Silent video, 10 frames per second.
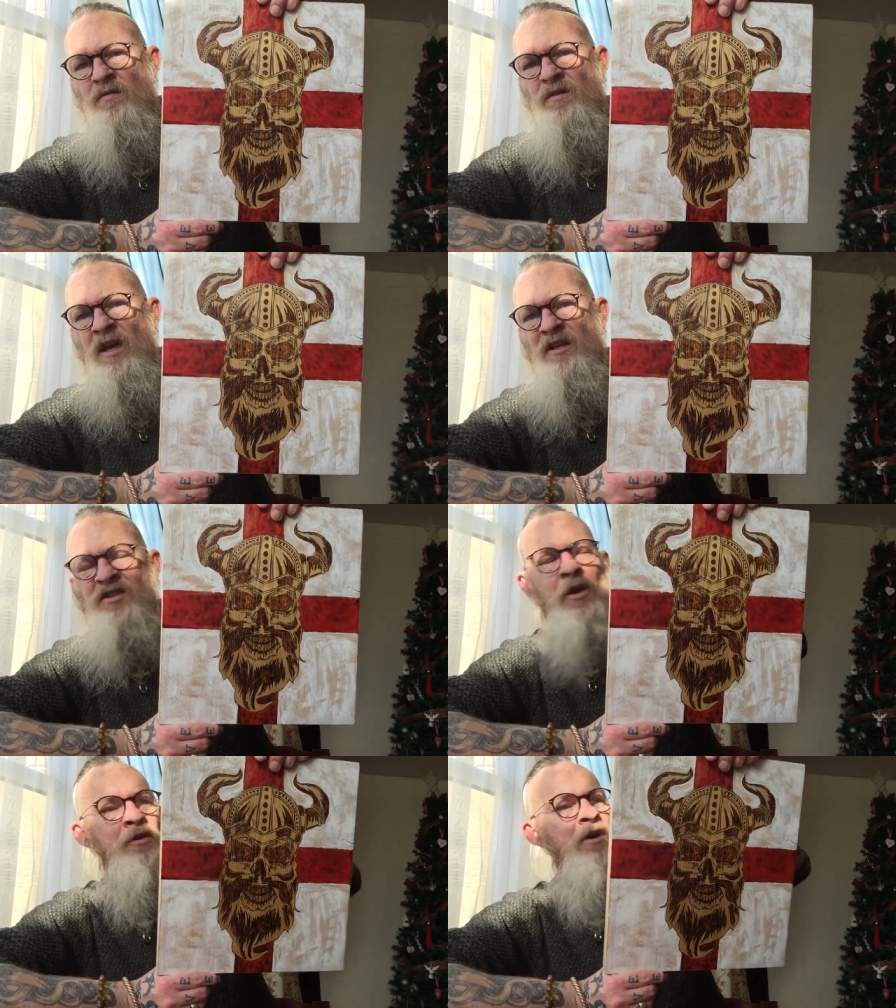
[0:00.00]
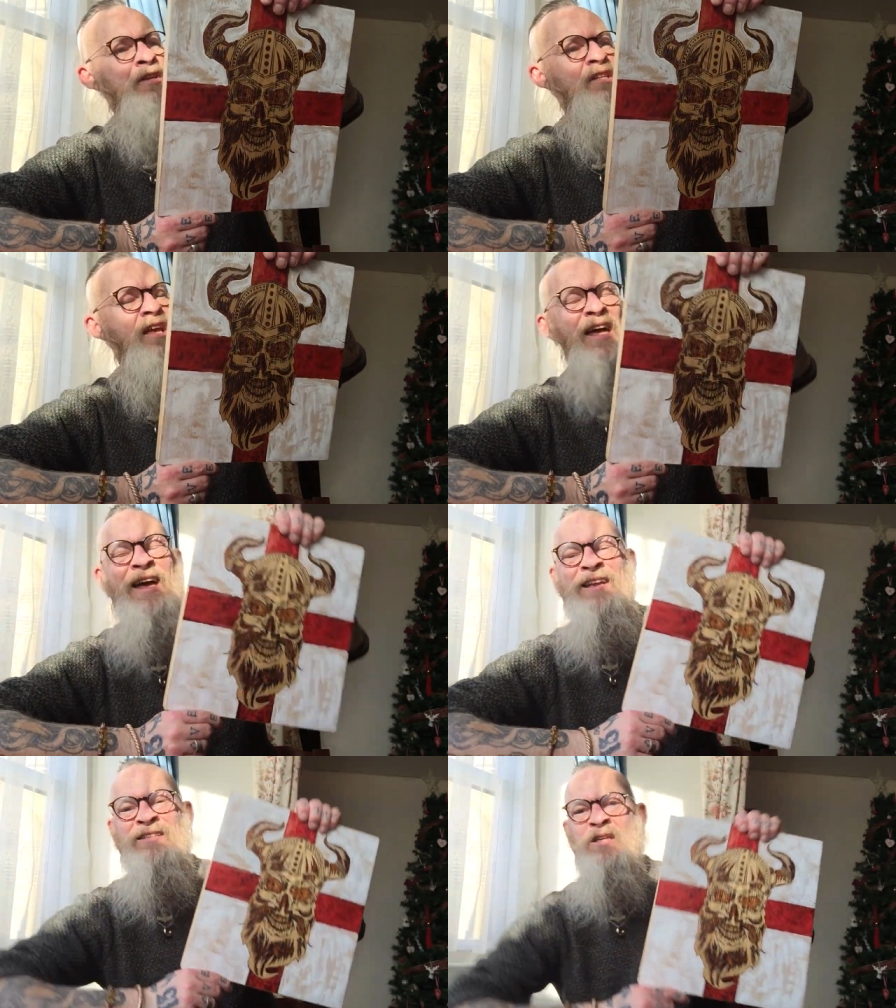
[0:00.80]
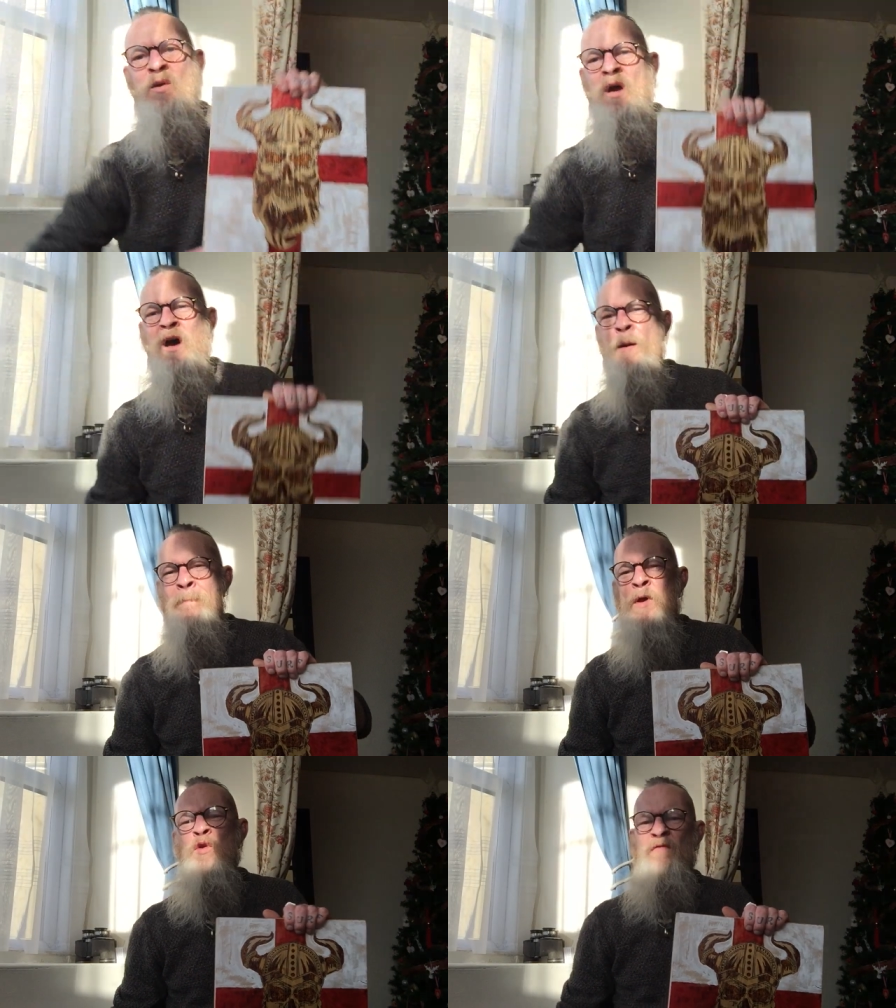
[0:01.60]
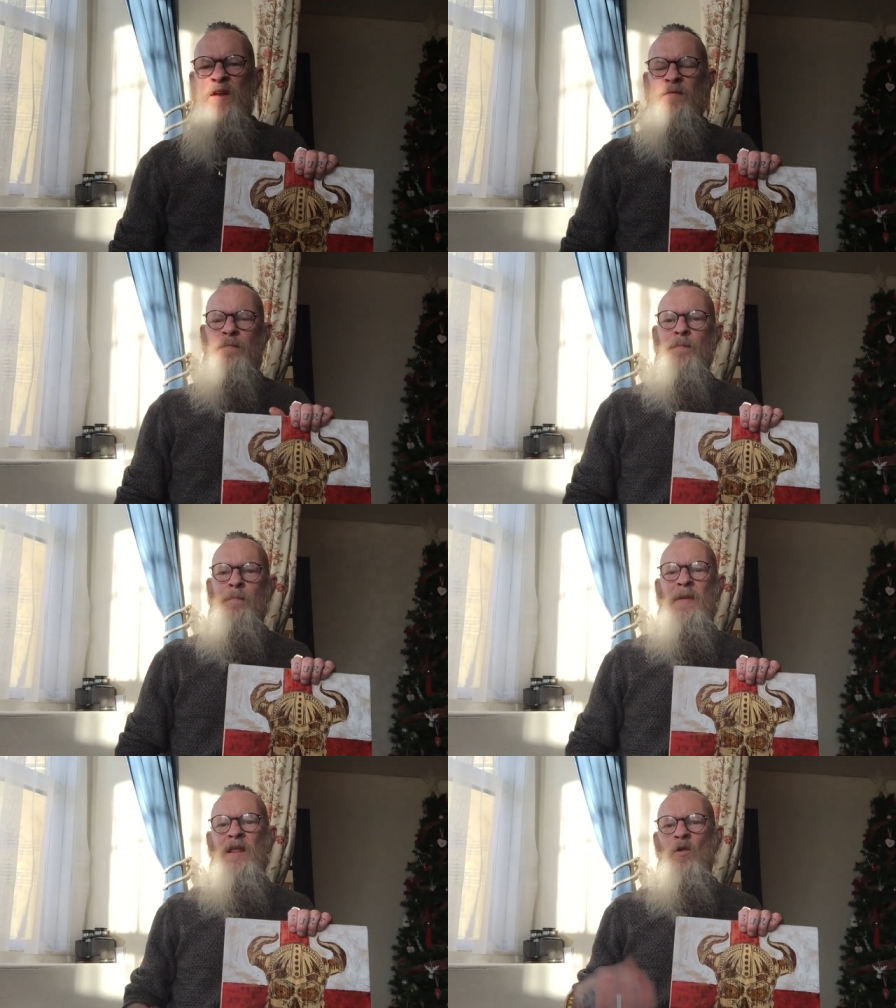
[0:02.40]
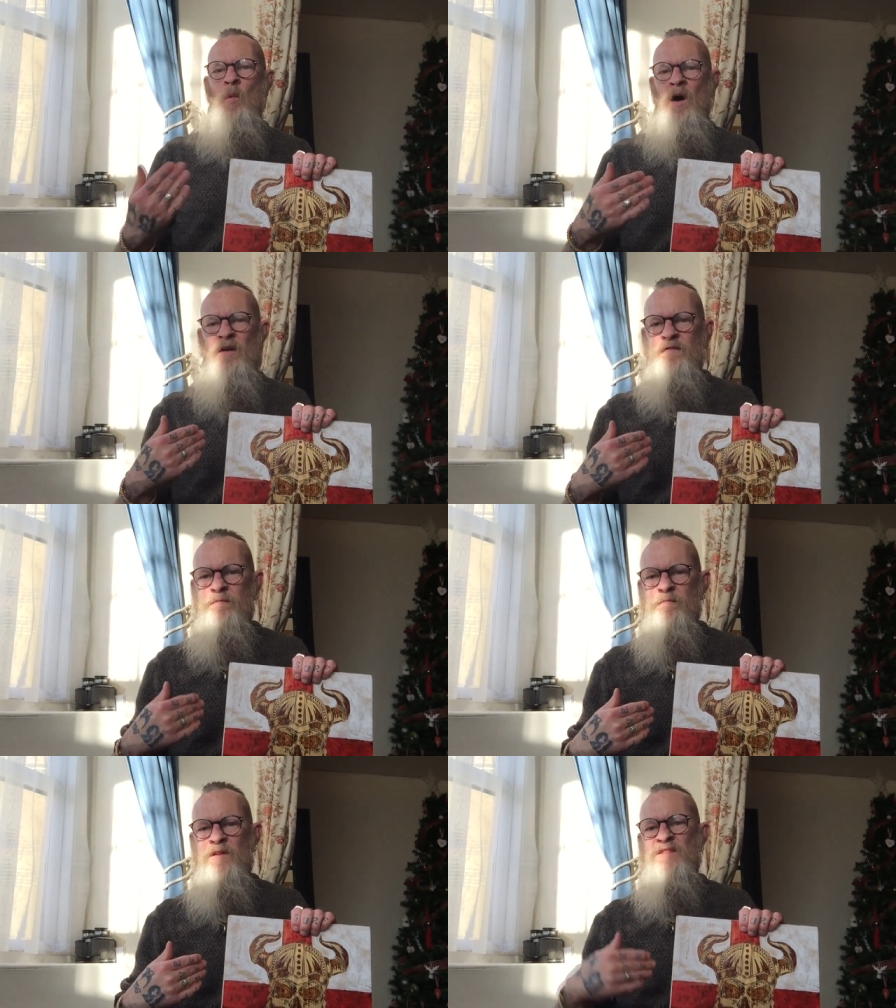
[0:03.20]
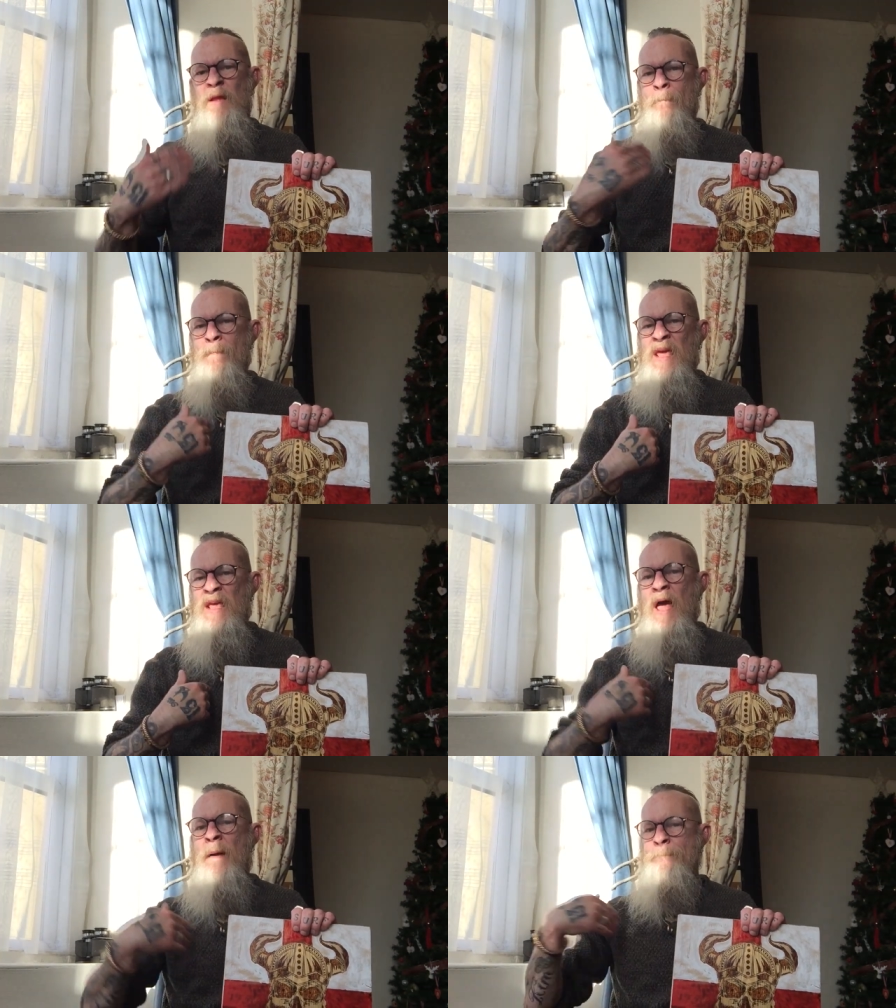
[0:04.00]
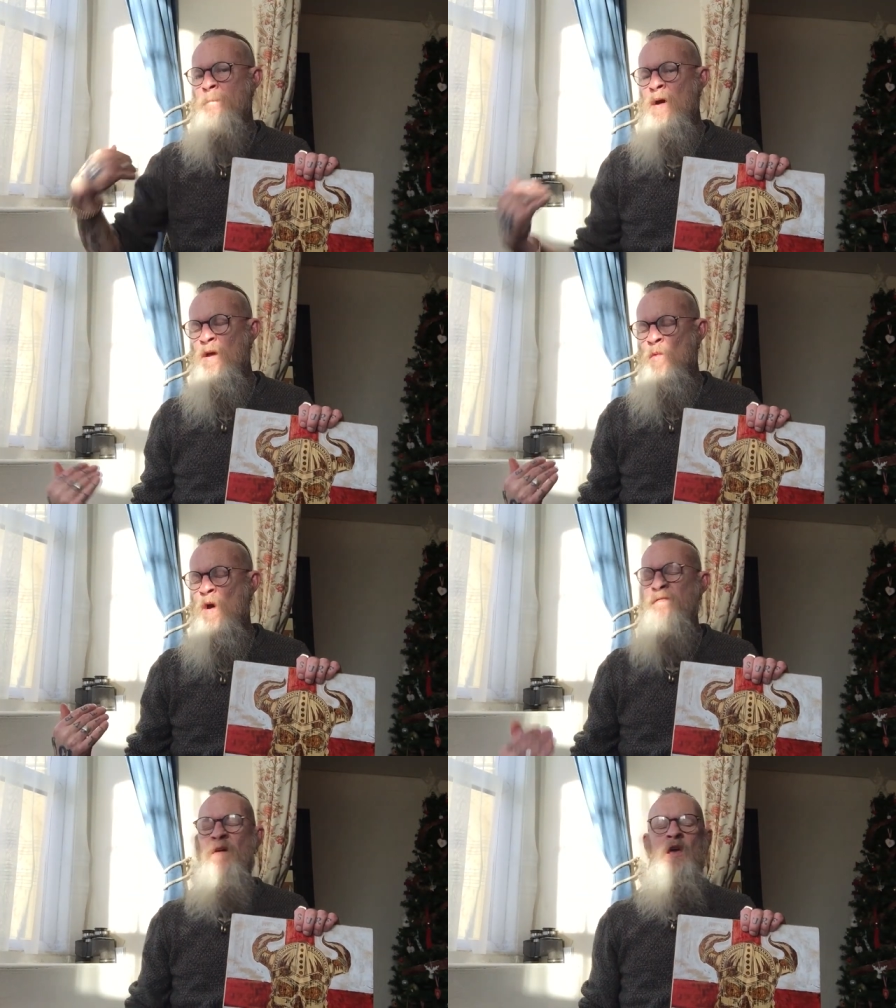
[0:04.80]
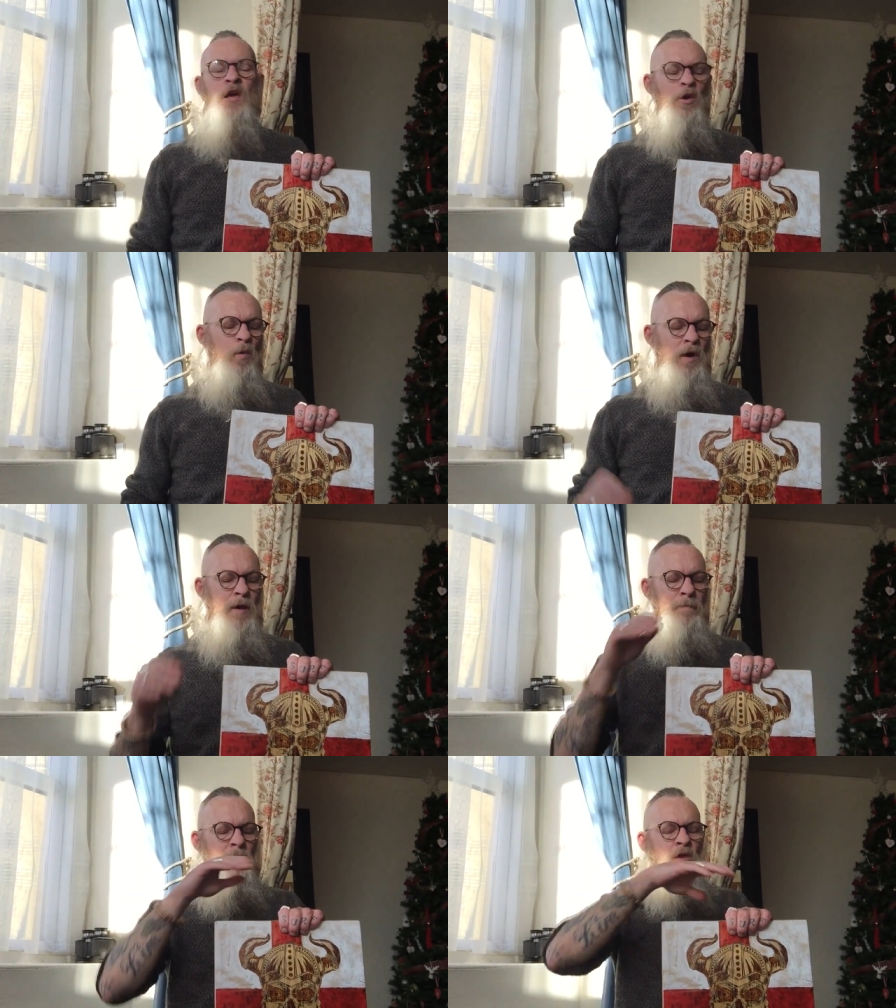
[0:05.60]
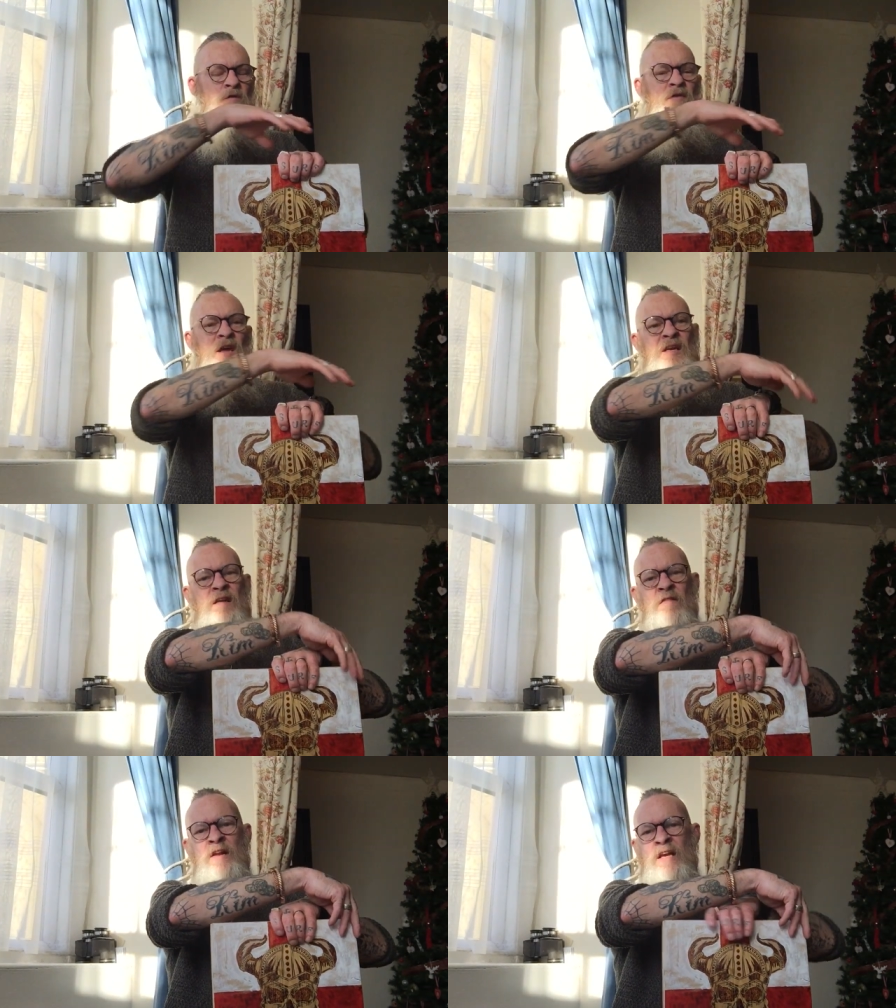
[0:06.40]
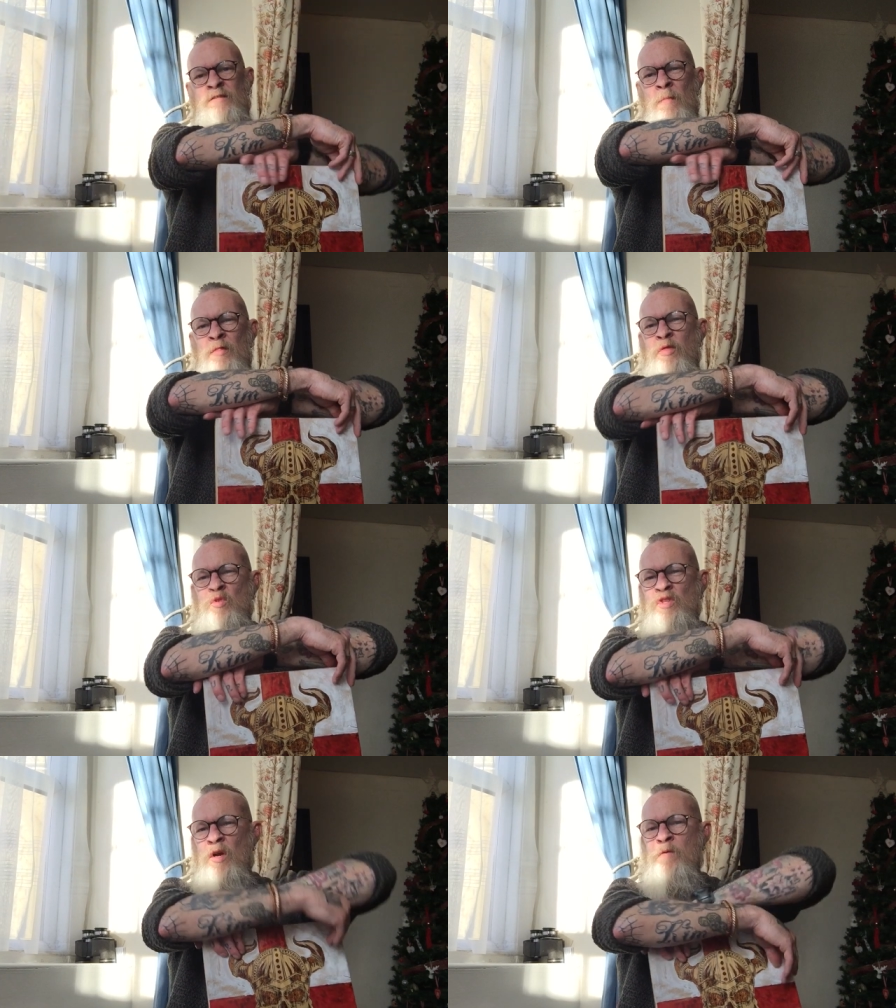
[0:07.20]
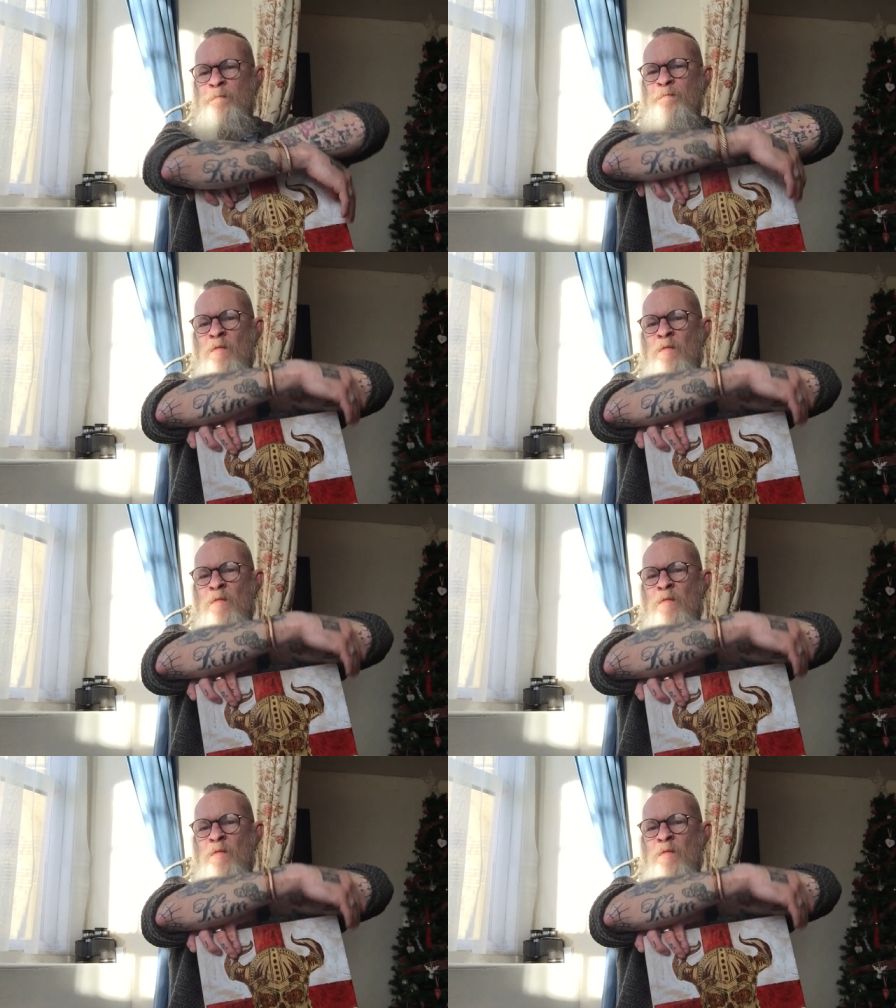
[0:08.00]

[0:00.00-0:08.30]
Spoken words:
that is so nice. And I'm moving, me and the wife, is it me and my wife, we're moving in the next month or so.